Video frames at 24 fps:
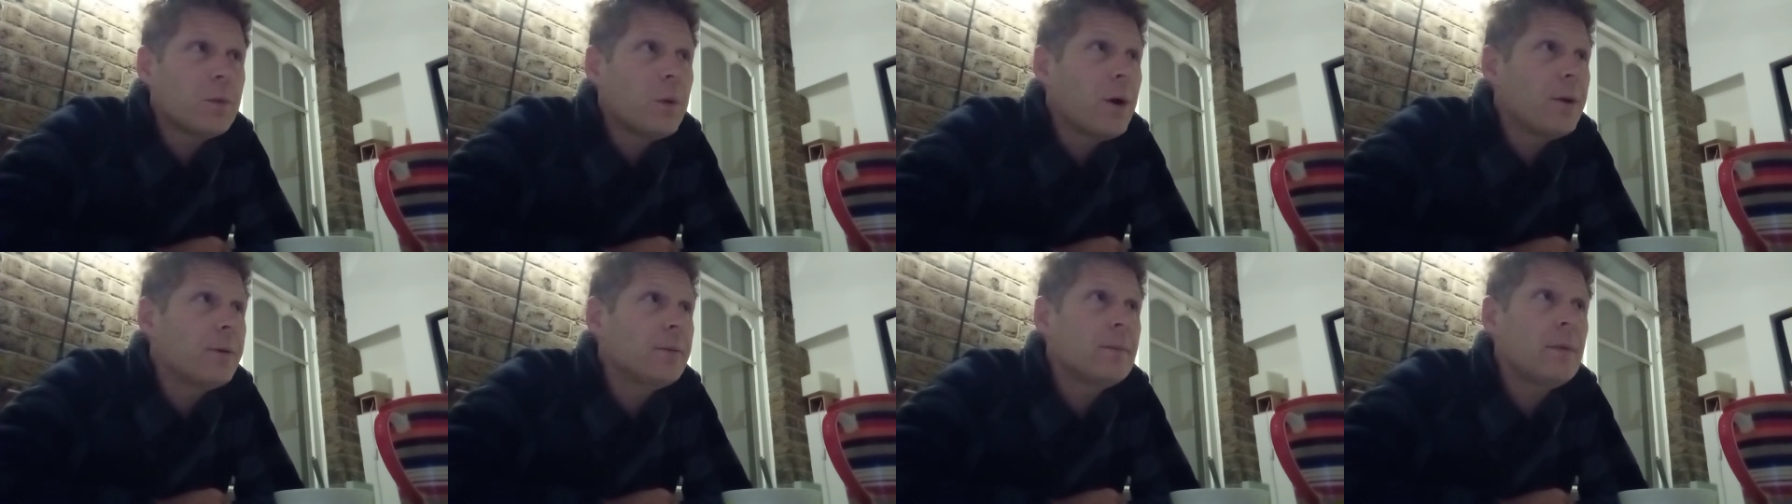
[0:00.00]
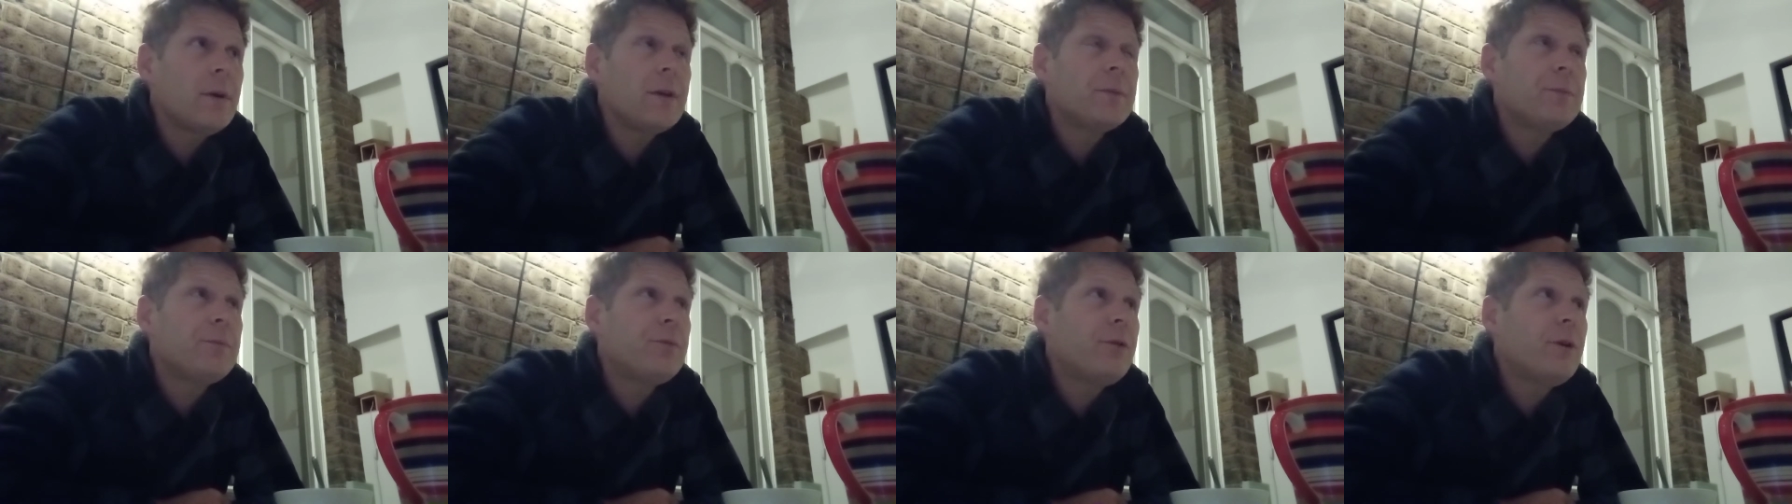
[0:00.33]
one
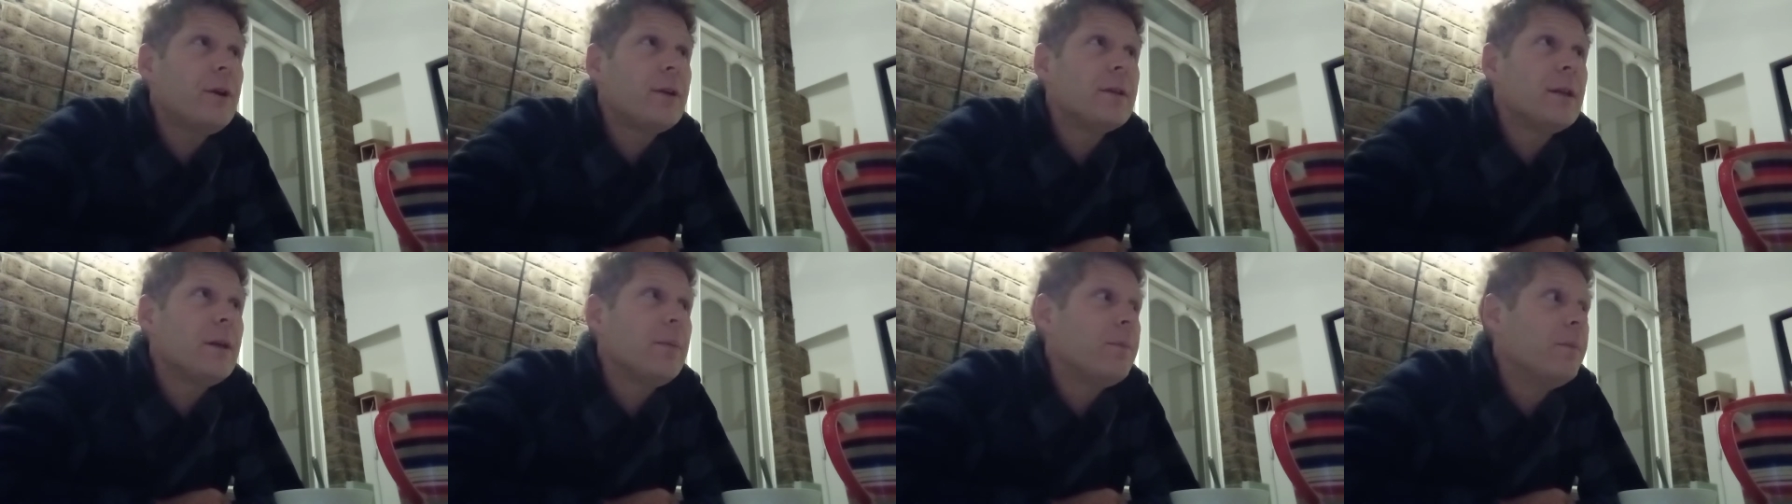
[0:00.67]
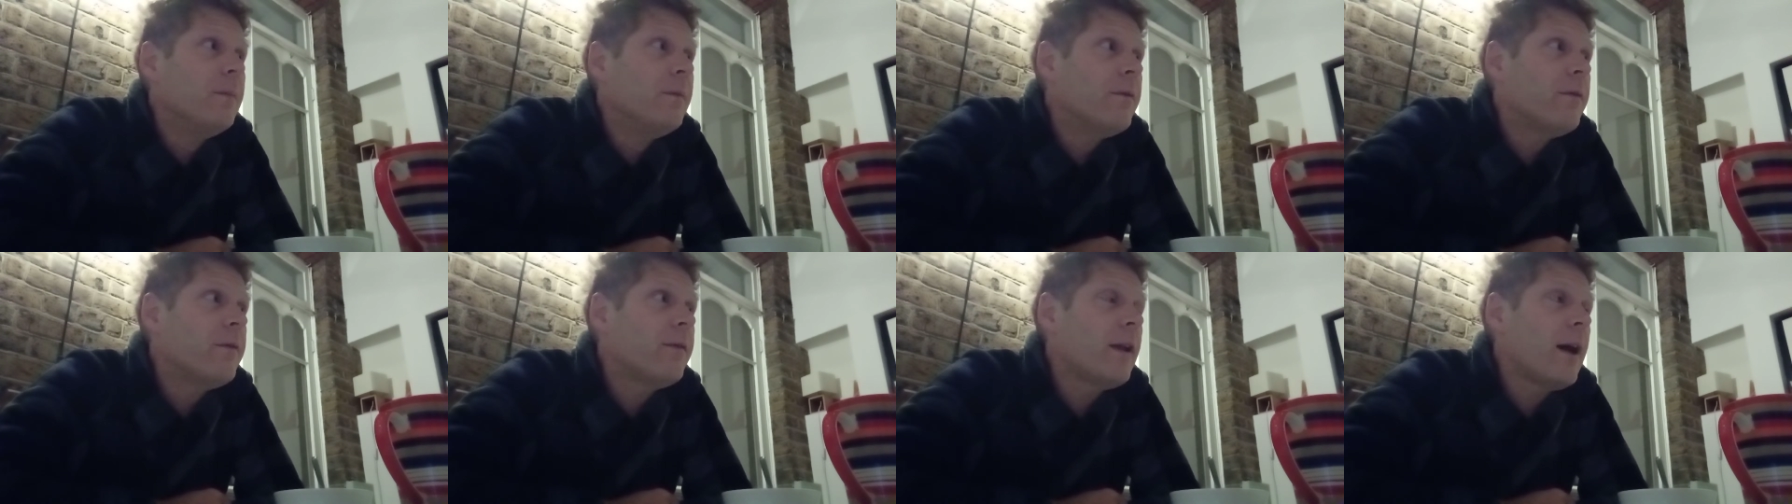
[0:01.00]
is pretty
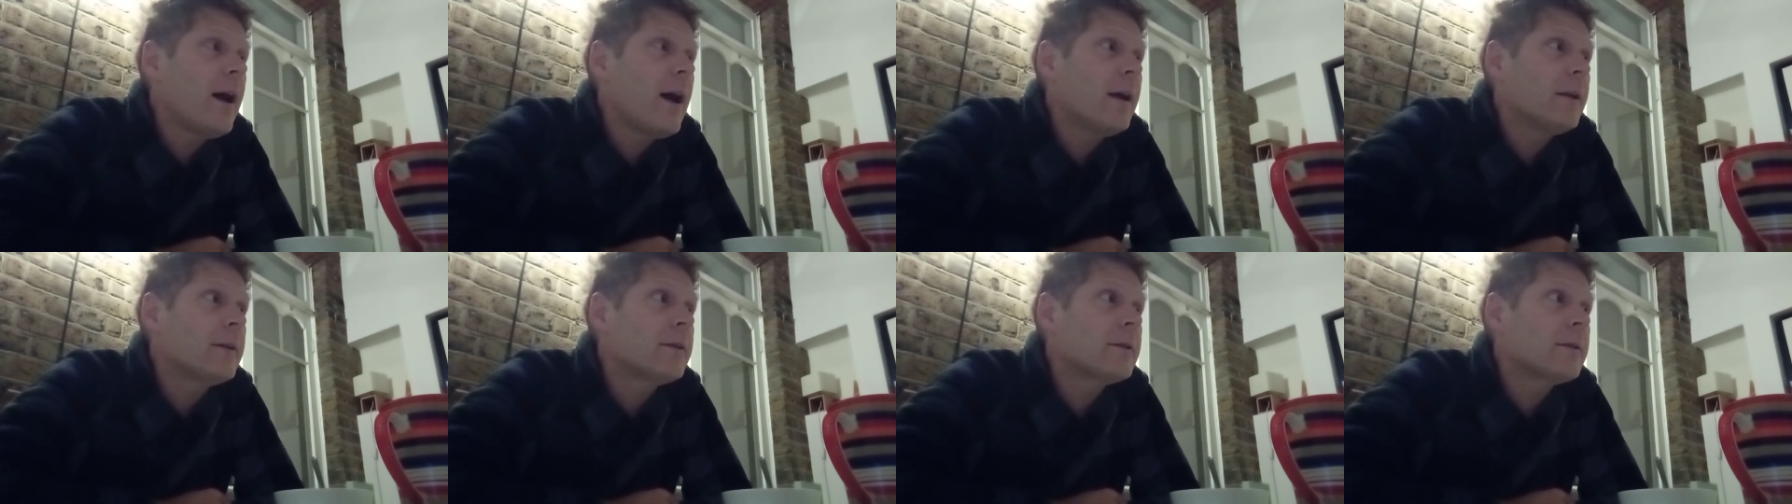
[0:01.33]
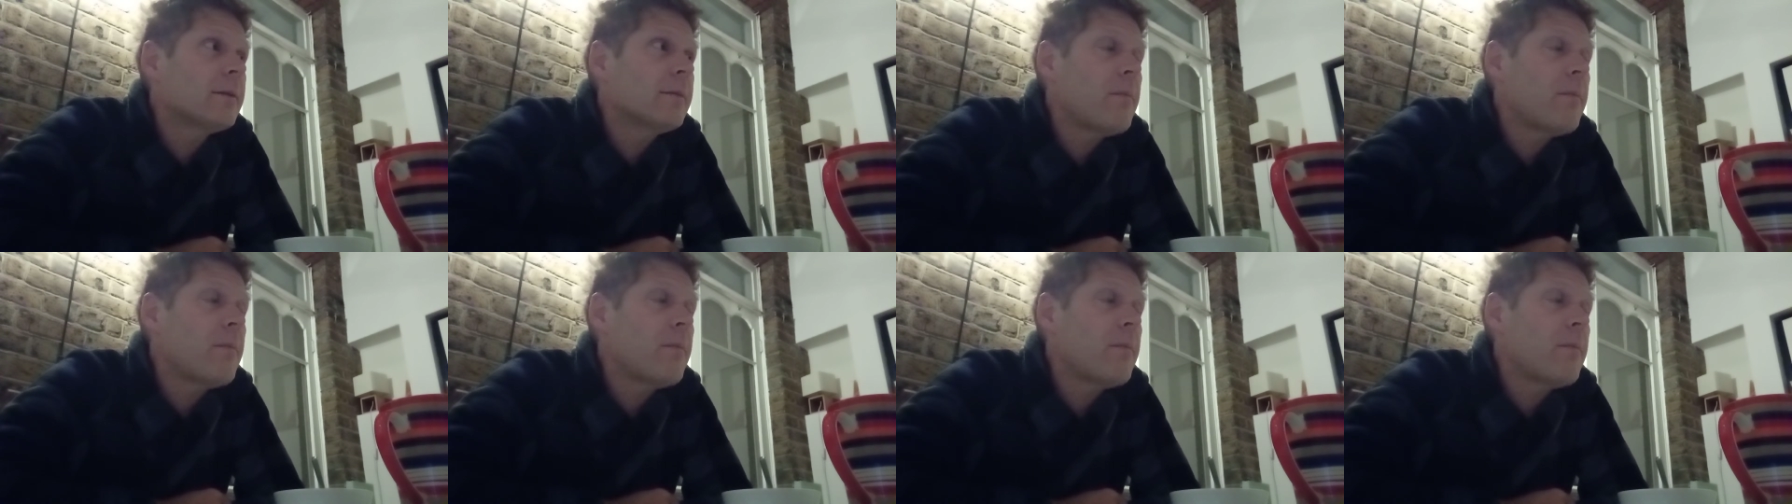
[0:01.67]
flat.